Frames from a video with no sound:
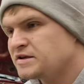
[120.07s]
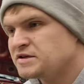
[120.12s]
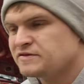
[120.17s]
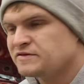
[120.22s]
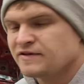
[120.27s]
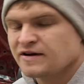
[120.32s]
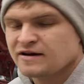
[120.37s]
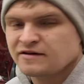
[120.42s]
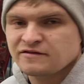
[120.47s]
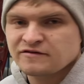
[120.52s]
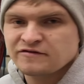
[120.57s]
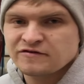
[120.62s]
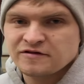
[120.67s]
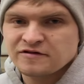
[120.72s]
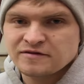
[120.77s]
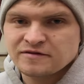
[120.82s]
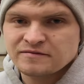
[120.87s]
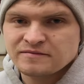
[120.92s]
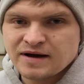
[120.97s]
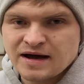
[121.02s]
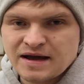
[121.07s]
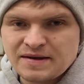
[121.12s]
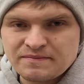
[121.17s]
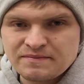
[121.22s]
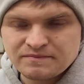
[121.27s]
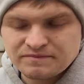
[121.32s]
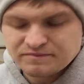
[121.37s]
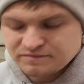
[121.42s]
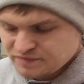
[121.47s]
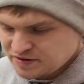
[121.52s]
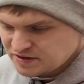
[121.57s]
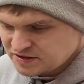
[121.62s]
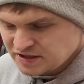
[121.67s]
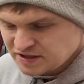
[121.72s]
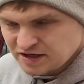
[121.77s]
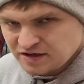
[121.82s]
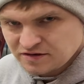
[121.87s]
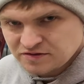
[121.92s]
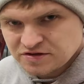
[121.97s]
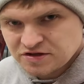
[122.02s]
just found for my
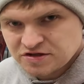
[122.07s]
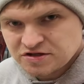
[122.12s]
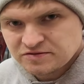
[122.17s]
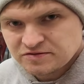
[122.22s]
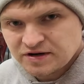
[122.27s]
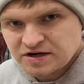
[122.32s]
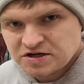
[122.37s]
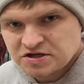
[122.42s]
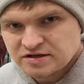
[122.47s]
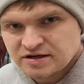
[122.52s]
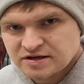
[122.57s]
particular situation,